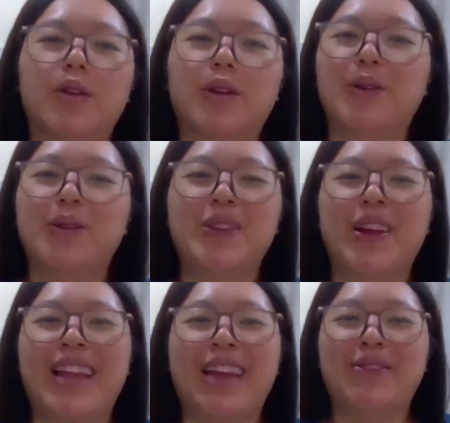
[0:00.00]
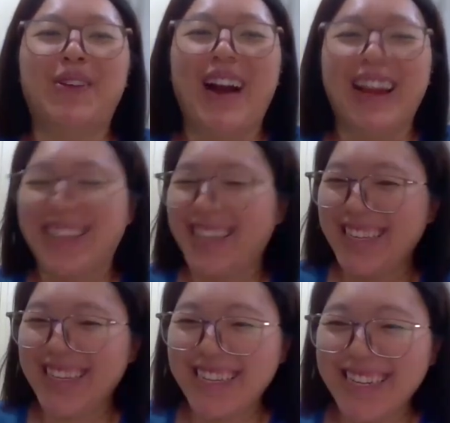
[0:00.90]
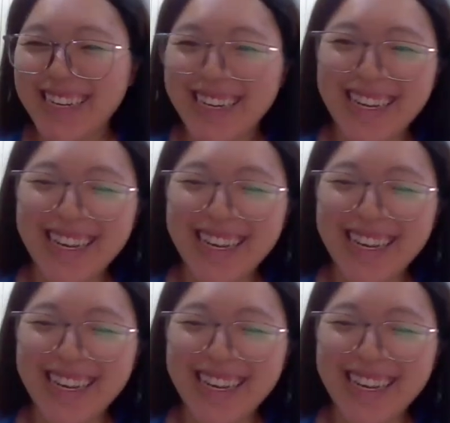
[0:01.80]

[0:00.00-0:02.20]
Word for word: no, no, not that one.